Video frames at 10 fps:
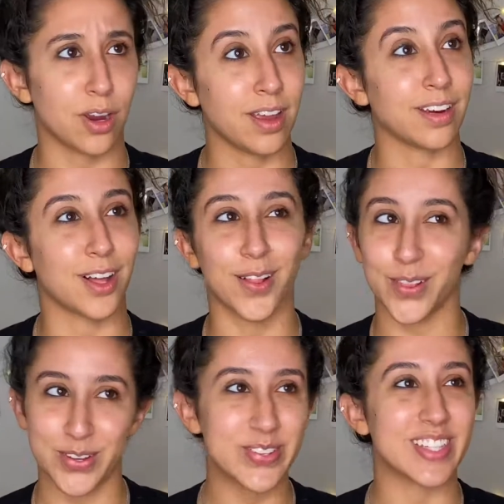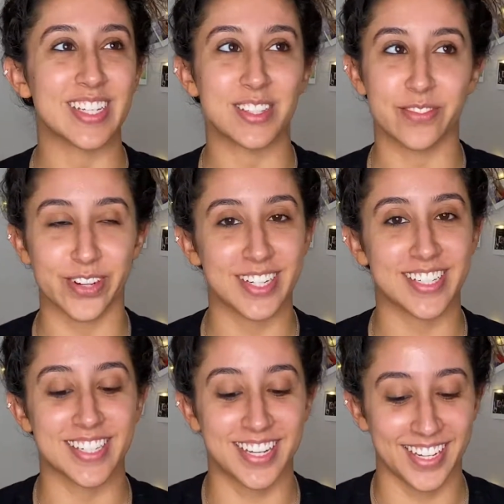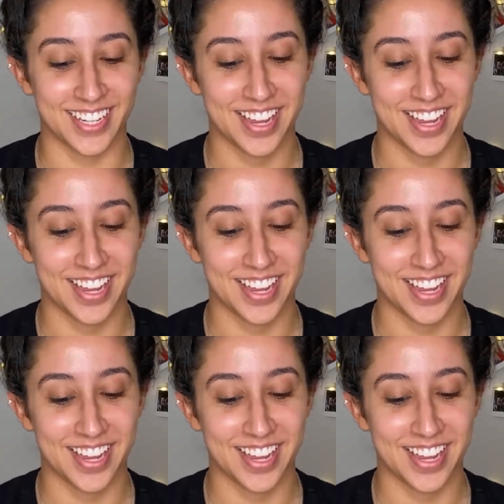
and close this first.